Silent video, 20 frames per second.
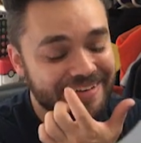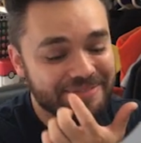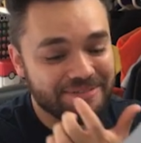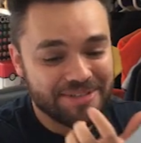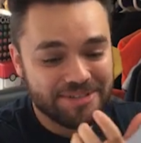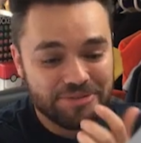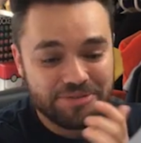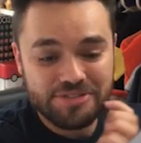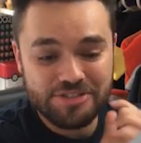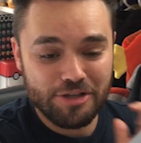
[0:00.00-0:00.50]
I'm
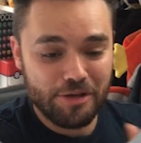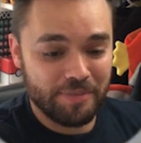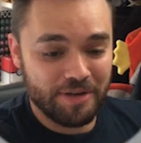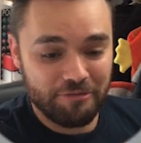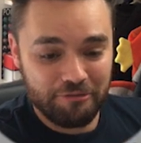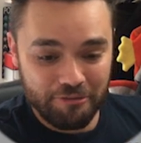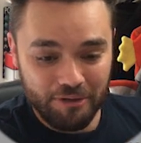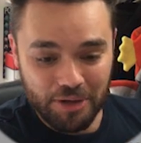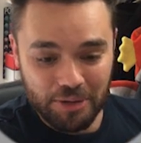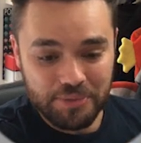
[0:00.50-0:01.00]
going to lose so many
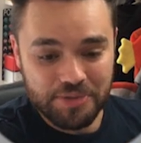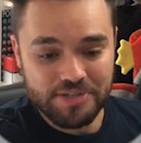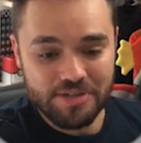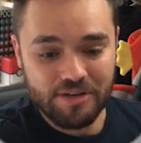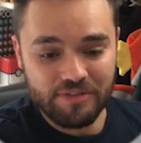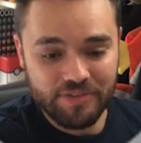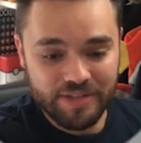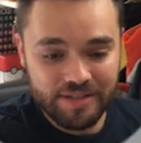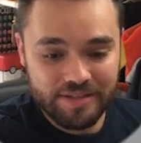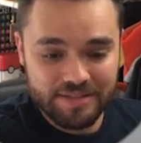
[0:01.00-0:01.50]
followers
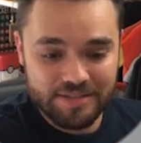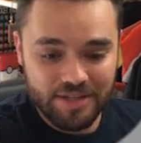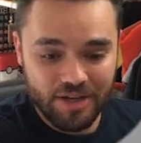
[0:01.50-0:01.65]
over this.